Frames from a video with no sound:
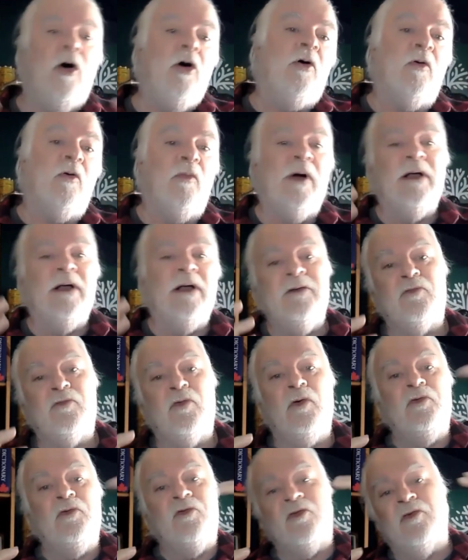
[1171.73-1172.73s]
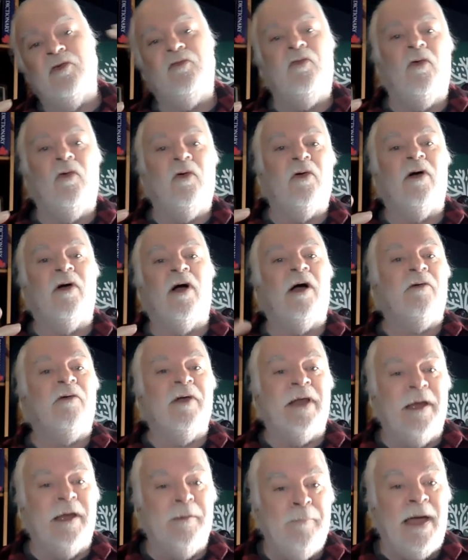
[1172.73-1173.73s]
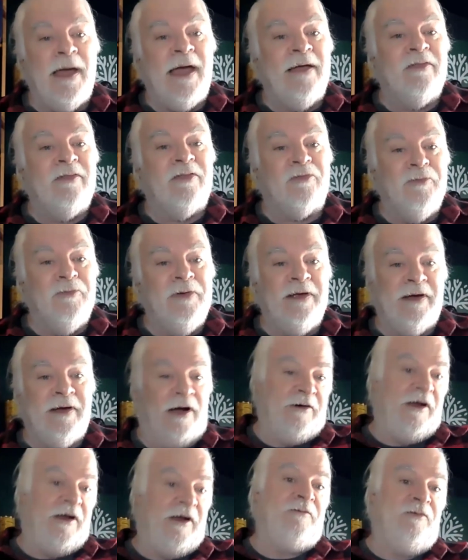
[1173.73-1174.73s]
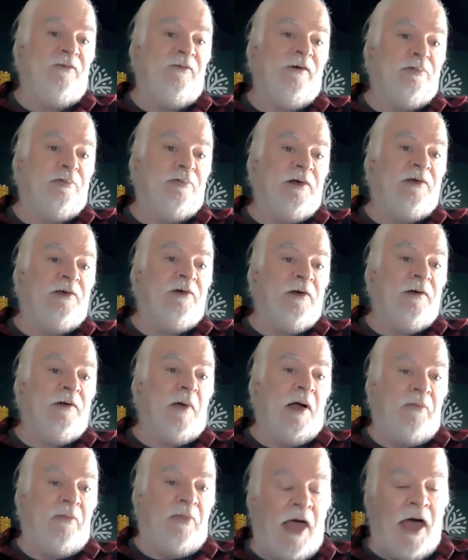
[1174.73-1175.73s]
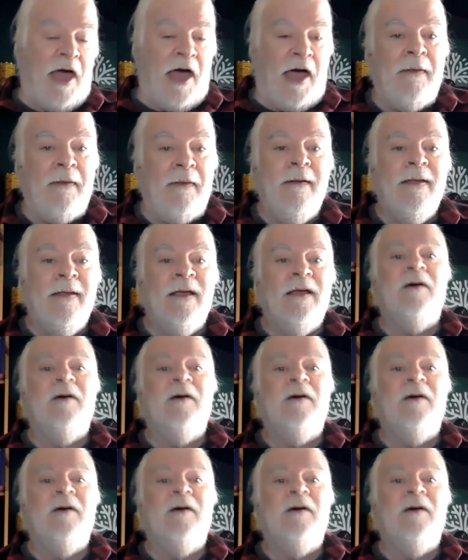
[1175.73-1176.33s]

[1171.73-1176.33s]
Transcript: oh, well, it rose to 4R and I bagged 3R. I feel pretty good about that.